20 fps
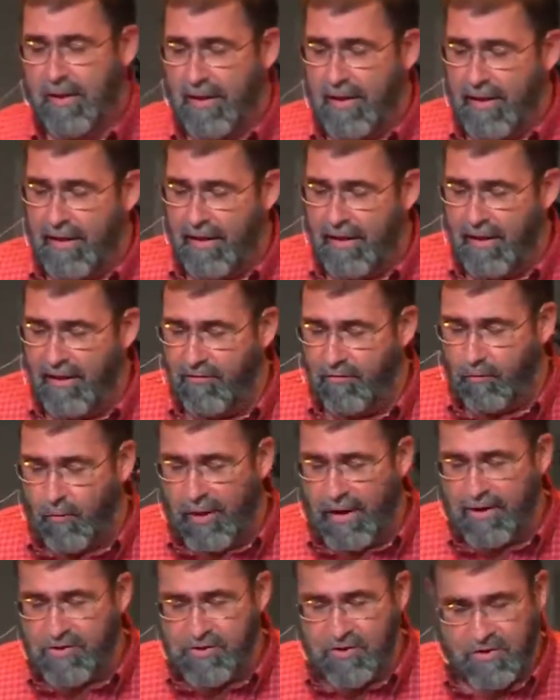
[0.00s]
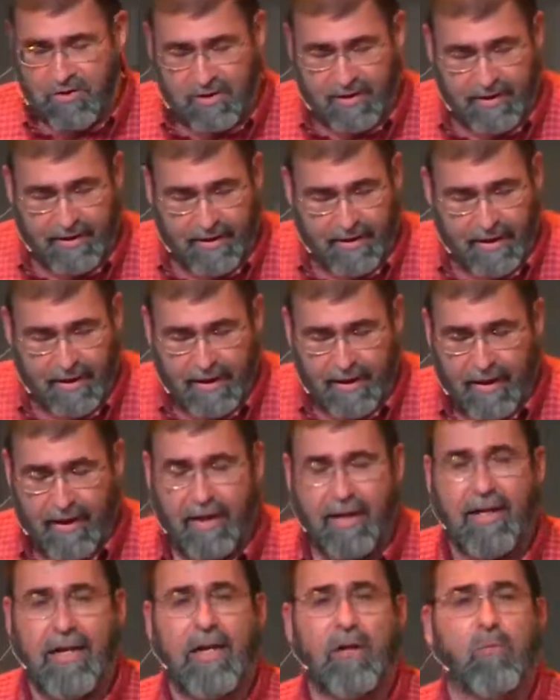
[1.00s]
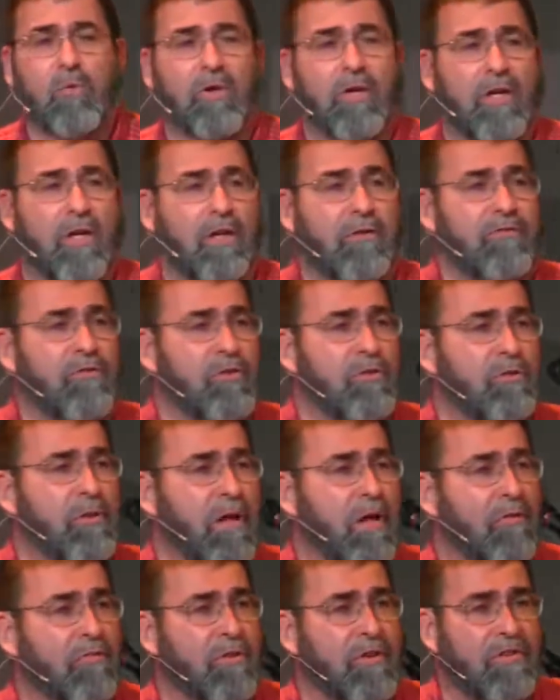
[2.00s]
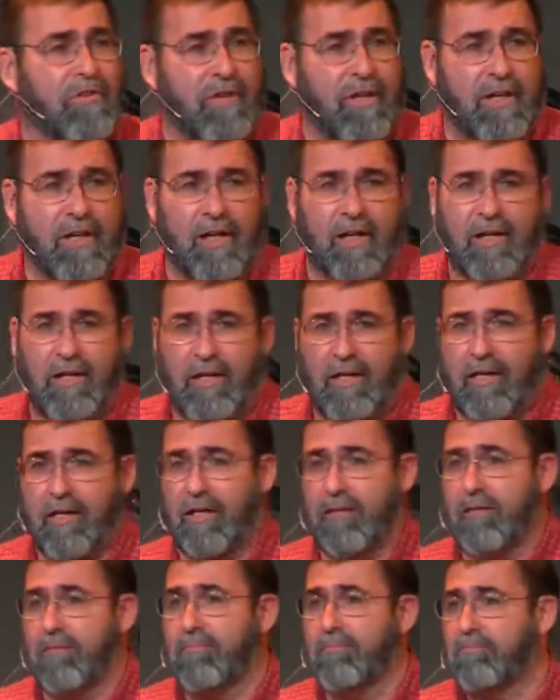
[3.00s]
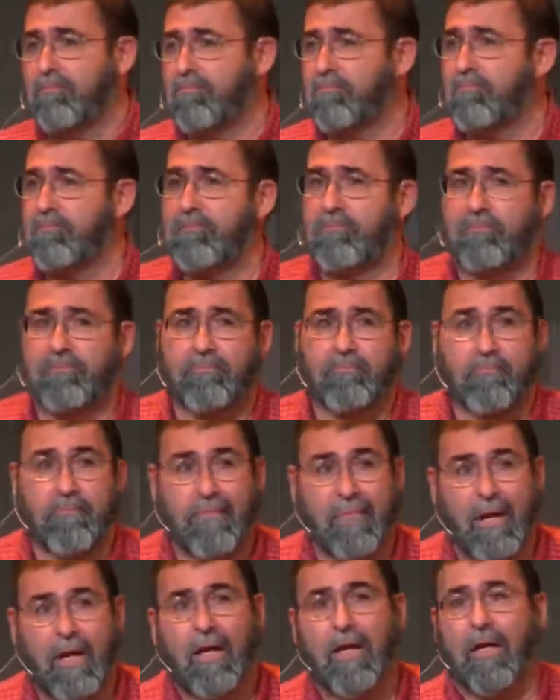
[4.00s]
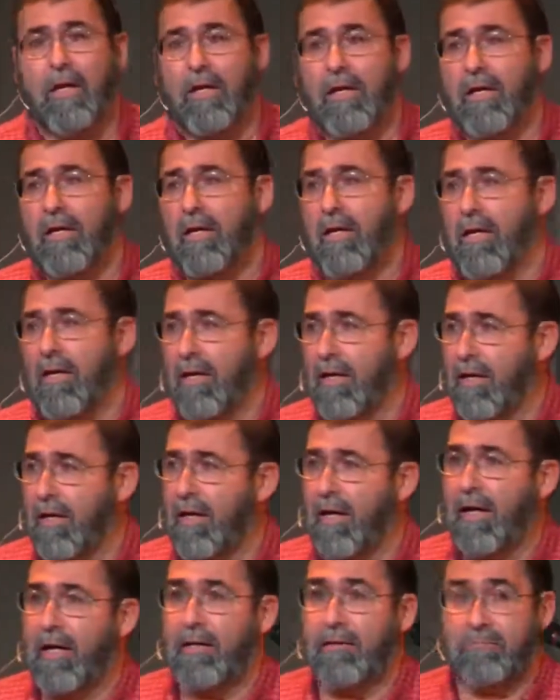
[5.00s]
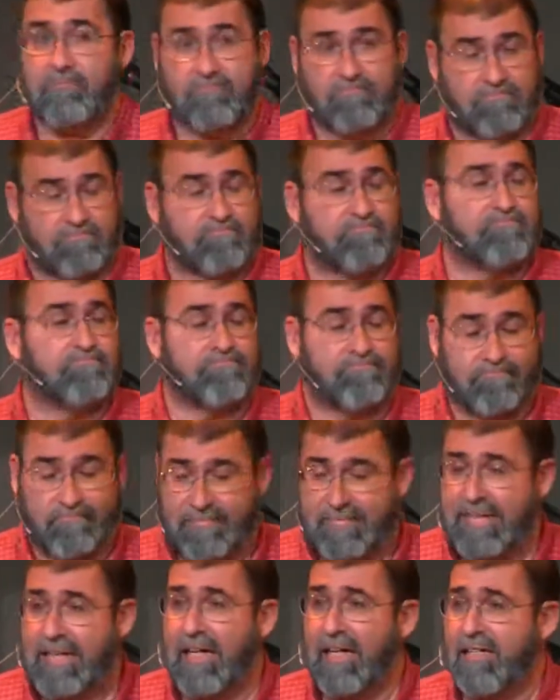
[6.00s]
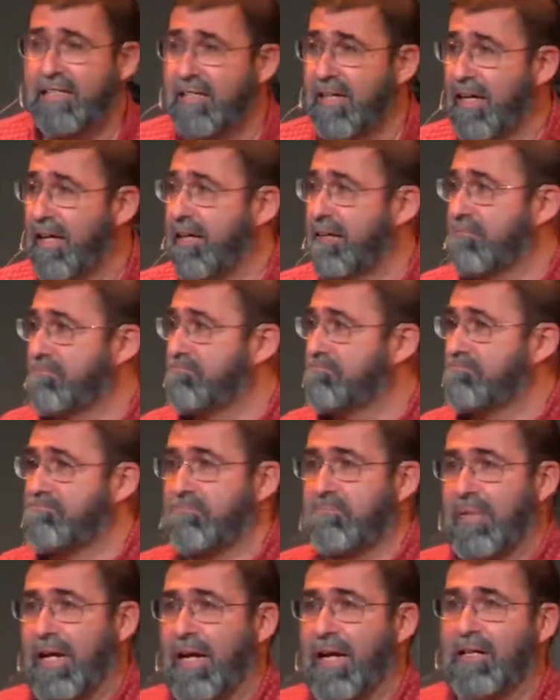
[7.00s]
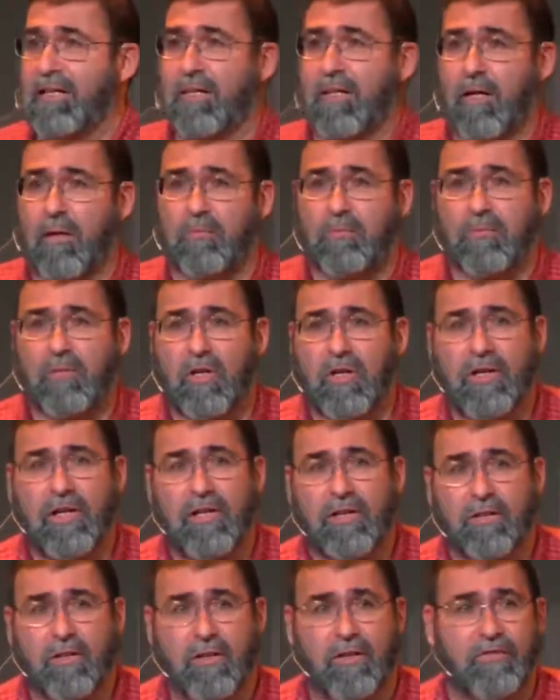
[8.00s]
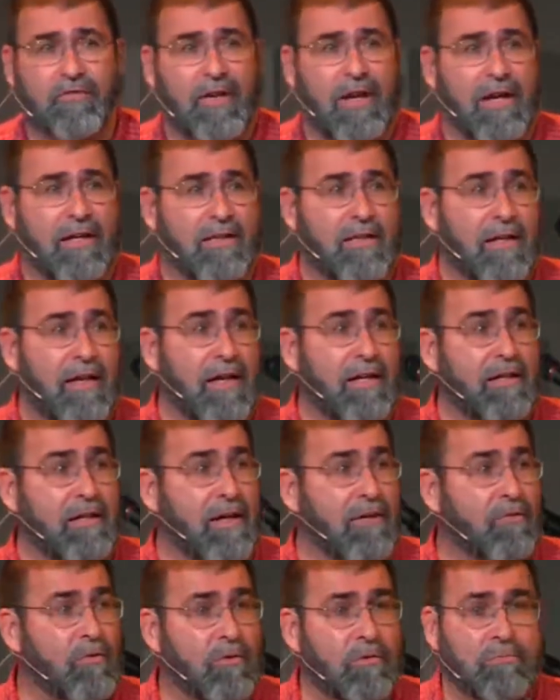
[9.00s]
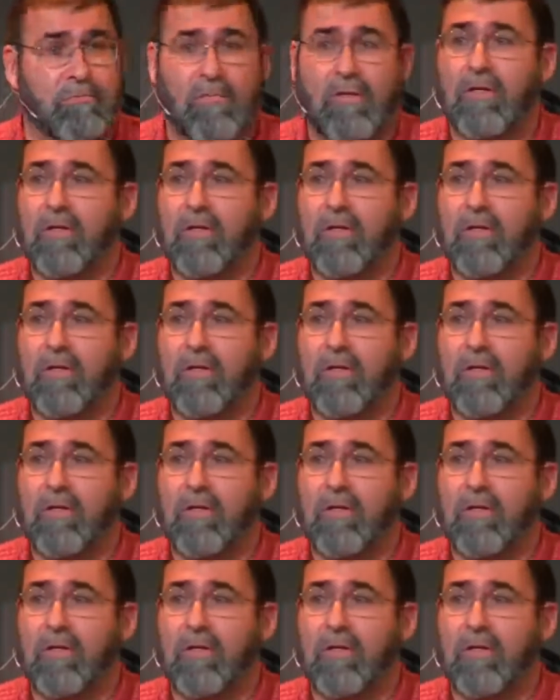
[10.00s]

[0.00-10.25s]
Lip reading: and live righteously, and He will give you everything I needed." And I guess I had to come clean to the fact that I'd never